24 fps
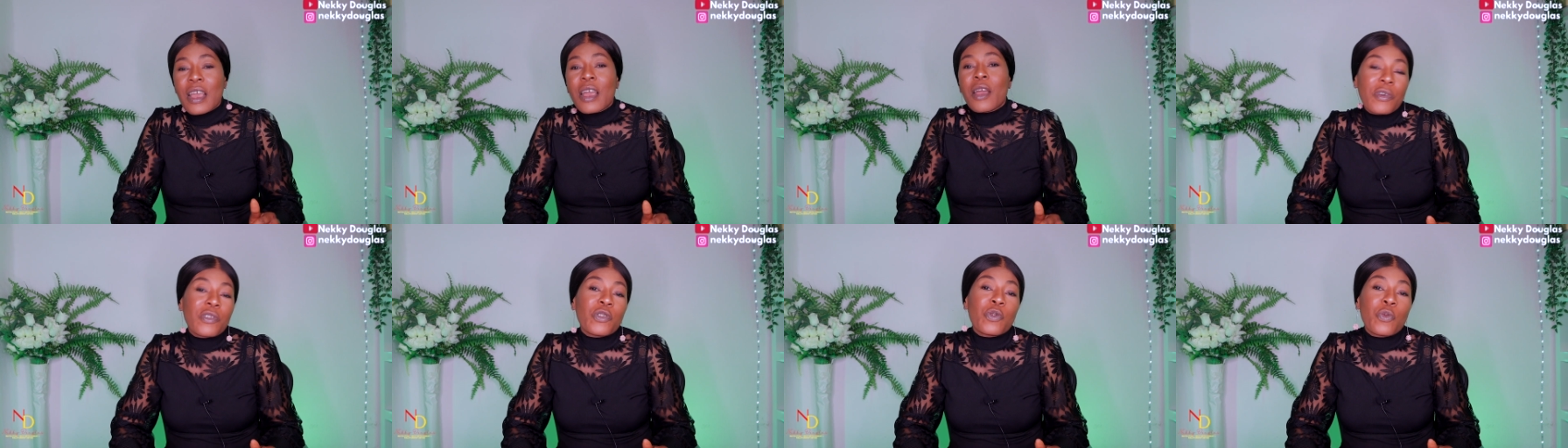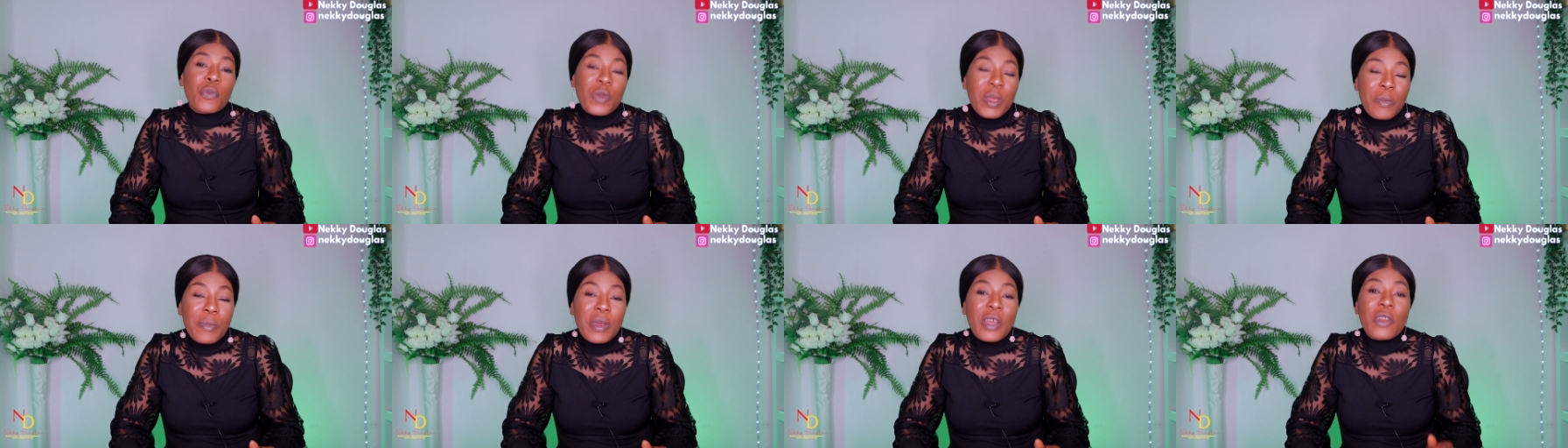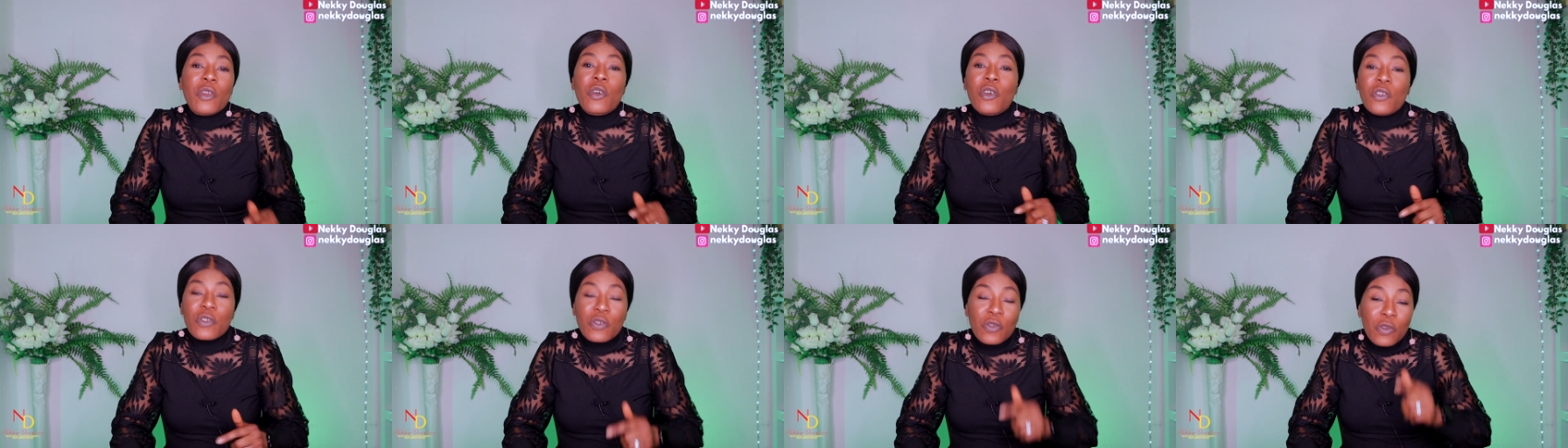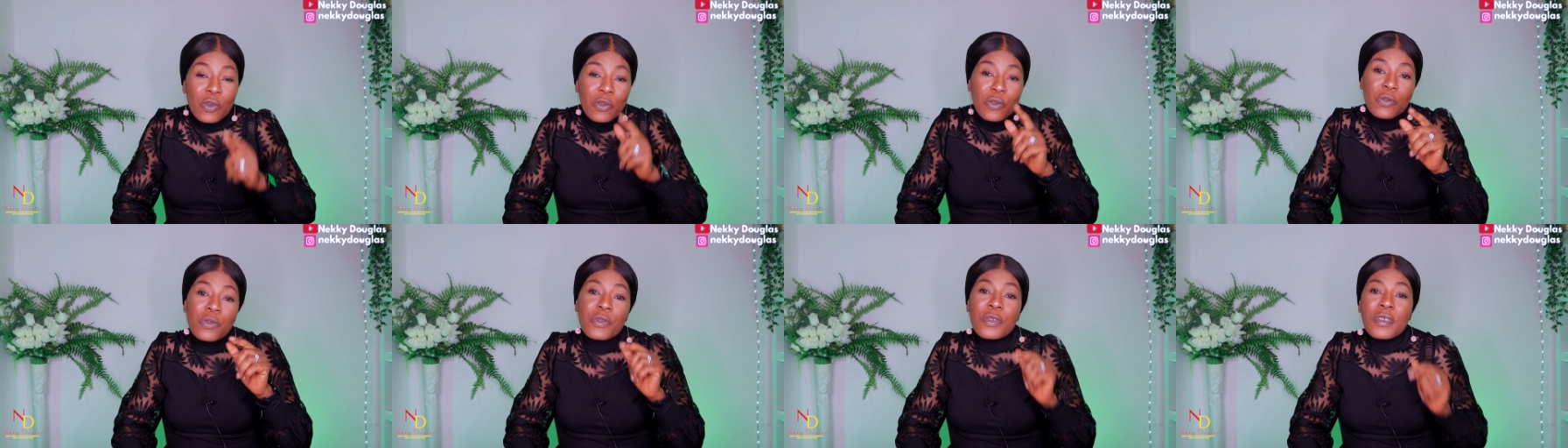but women
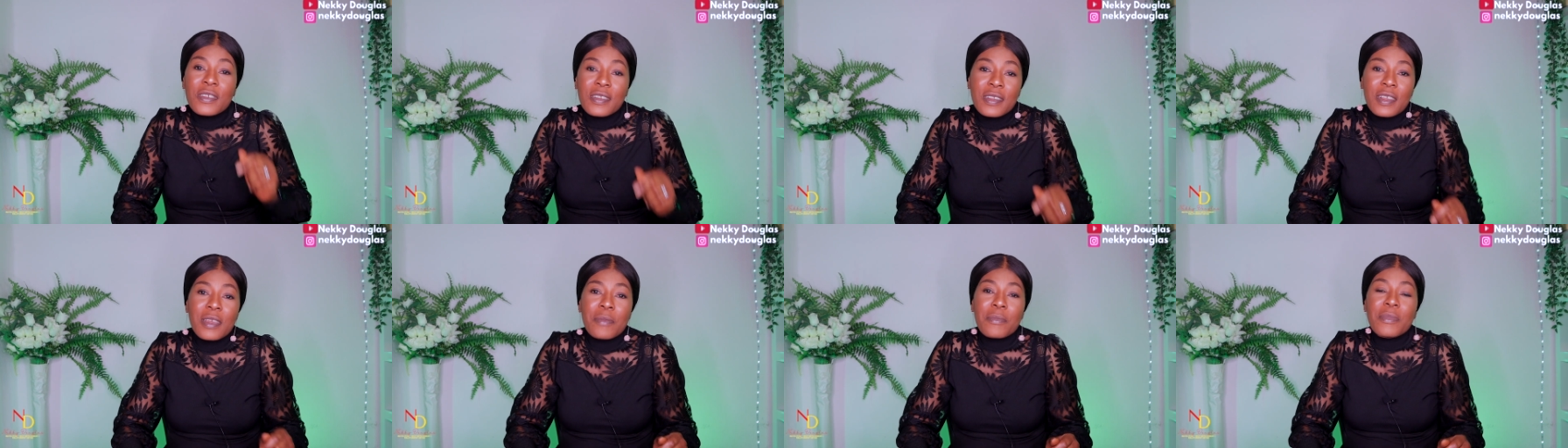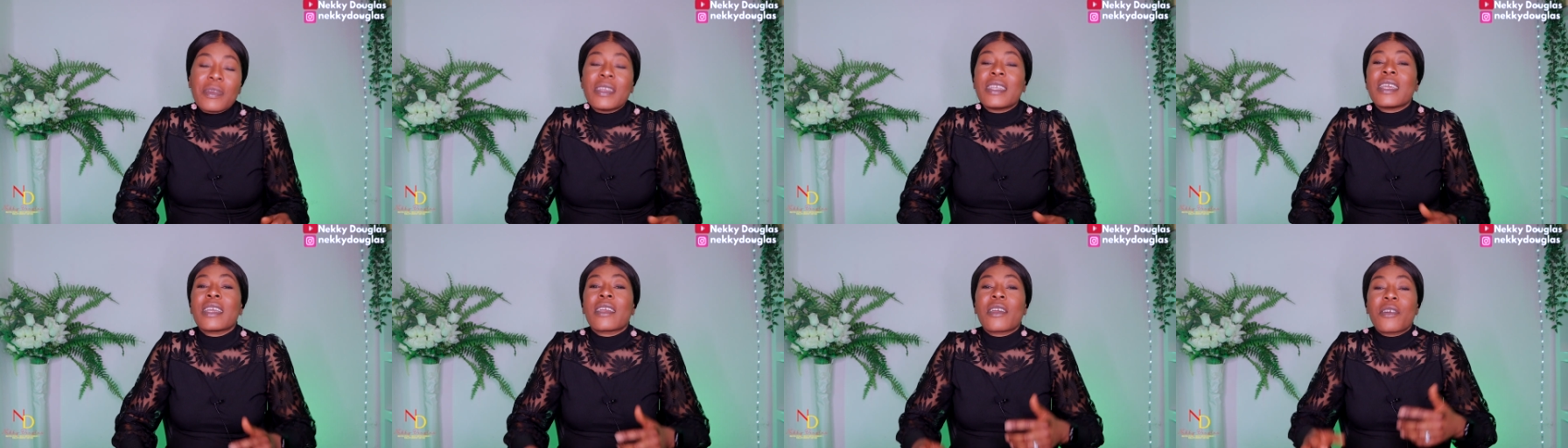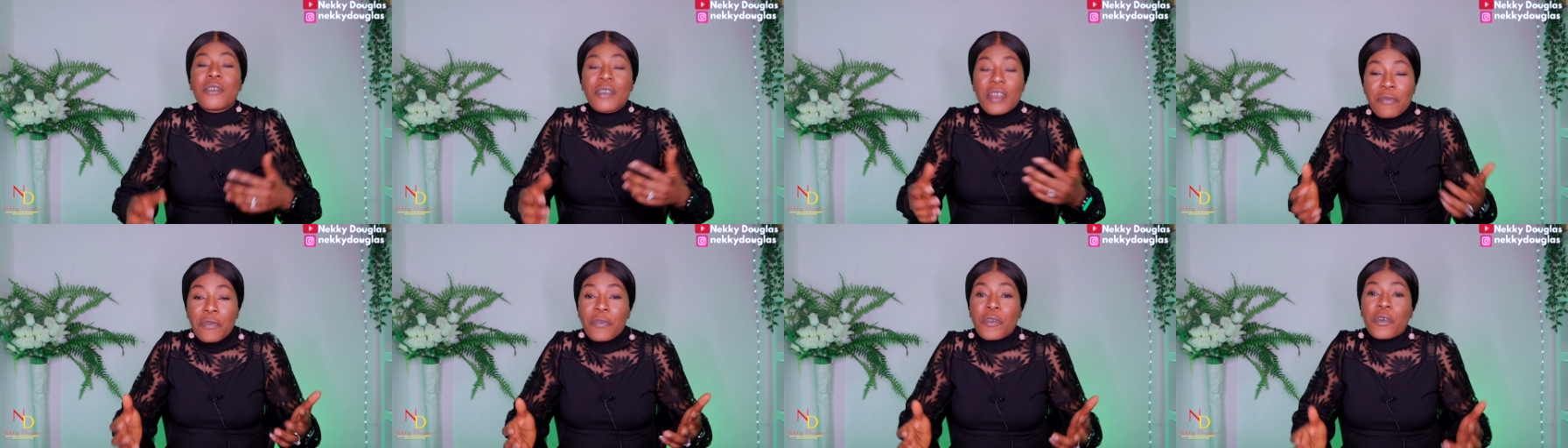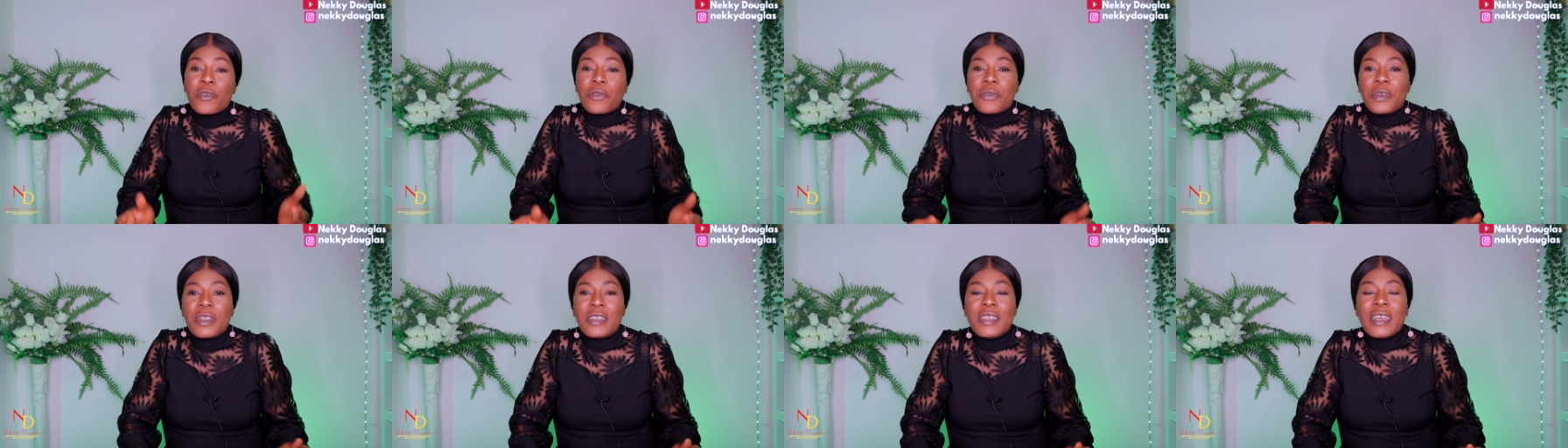also do the same. They crave
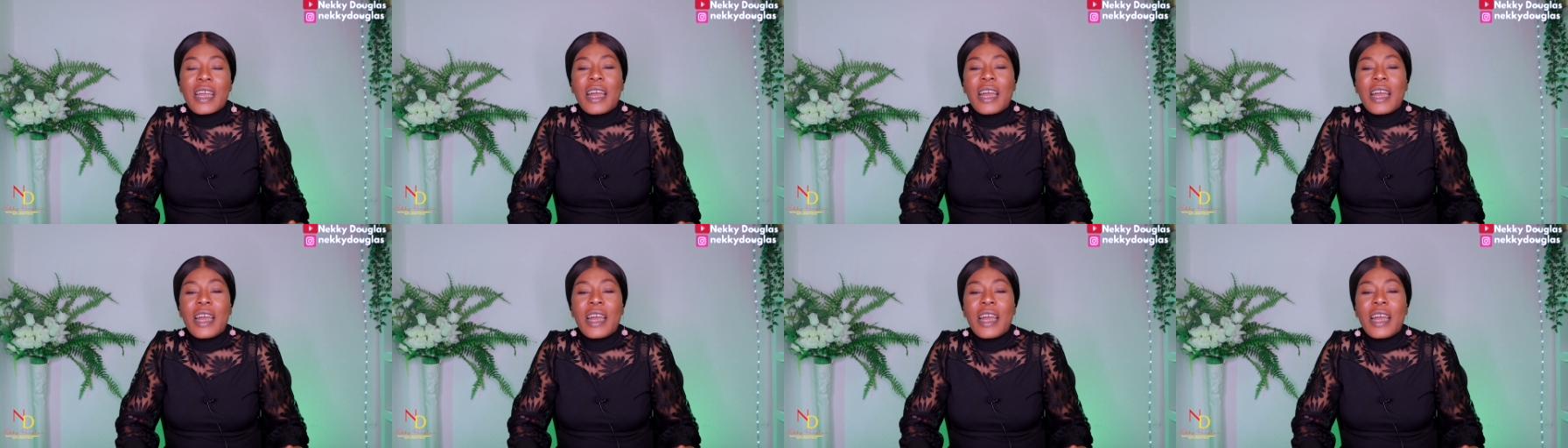for it.